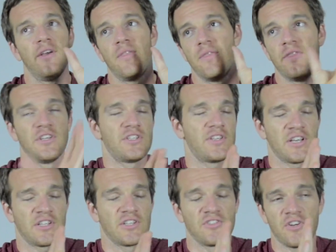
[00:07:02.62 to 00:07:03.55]
this
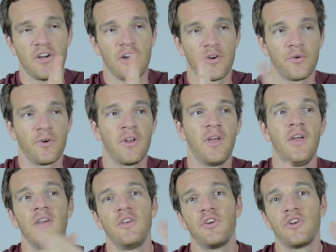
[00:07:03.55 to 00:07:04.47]
section is at 100.
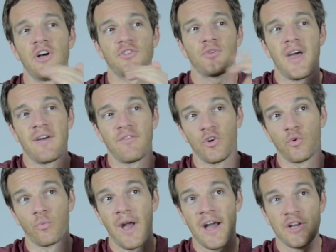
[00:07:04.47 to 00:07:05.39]
You can also have it
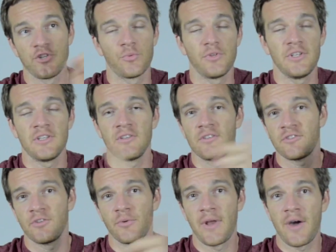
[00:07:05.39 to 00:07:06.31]
gradually
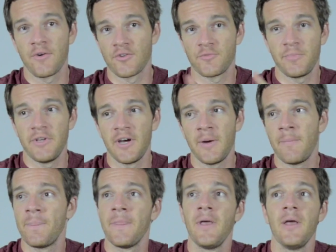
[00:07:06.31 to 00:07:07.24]
slow down or speed
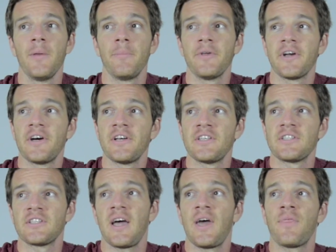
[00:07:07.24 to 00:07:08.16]
up,
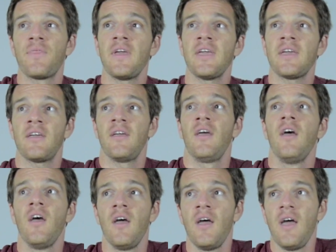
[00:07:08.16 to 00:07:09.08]
because I think
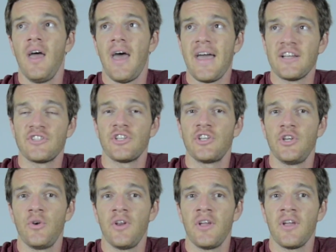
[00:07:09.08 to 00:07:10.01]

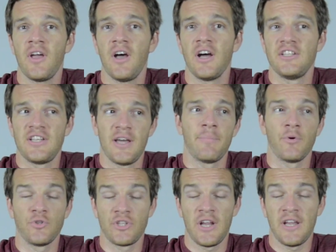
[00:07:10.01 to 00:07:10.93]
executing a
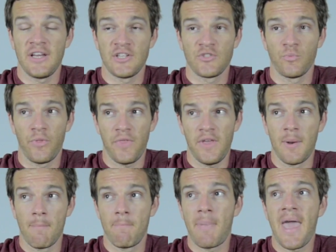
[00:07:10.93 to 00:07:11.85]
tempo change within
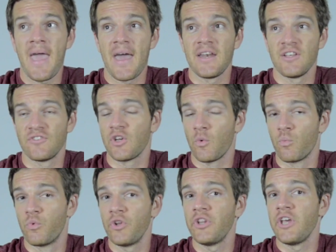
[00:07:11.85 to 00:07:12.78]
a band is like a
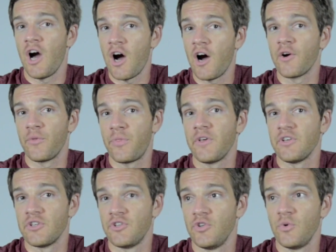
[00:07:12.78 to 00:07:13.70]
really hard thing
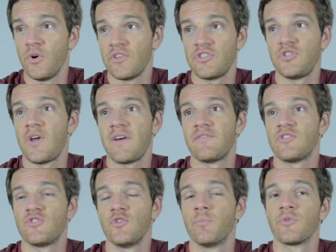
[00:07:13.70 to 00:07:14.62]
to do unless you have a
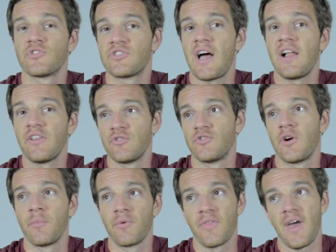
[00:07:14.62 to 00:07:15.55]
super solid
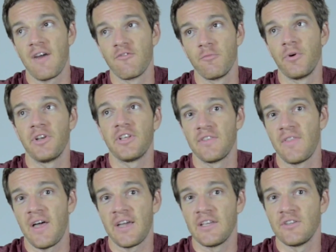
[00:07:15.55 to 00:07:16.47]
drummer that everybody can
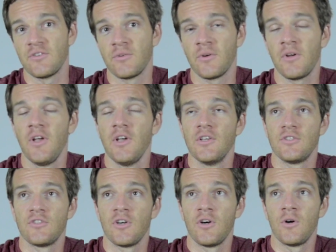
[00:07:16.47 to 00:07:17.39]
lock into.
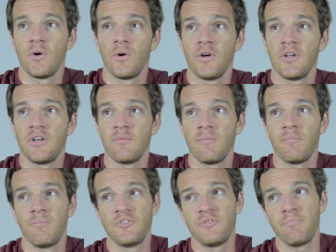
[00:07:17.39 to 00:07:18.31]
So
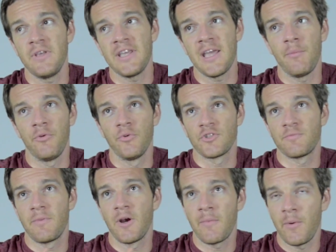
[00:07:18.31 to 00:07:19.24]
being able to
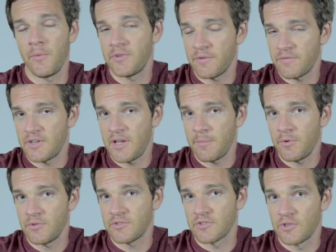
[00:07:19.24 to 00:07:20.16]
experiment with different
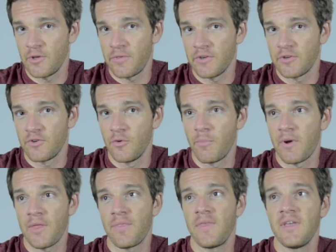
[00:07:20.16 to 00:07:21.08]
tempos is a good thing to do,
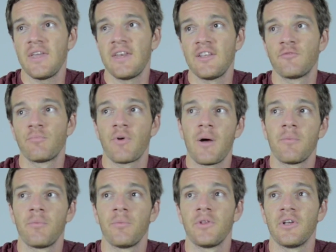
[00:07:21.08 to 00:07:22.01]
but I think it is
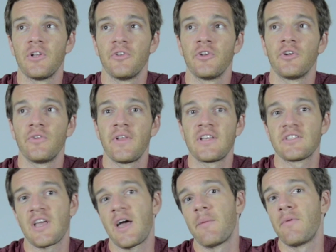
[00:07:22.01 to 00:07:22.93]
probably a little less
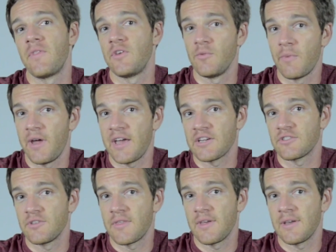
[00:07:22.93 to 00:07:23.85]
common than you might
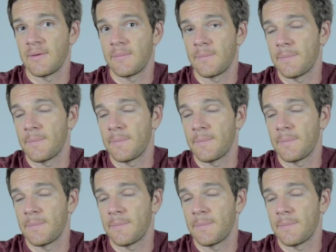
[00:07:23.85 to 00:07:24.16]
actually think.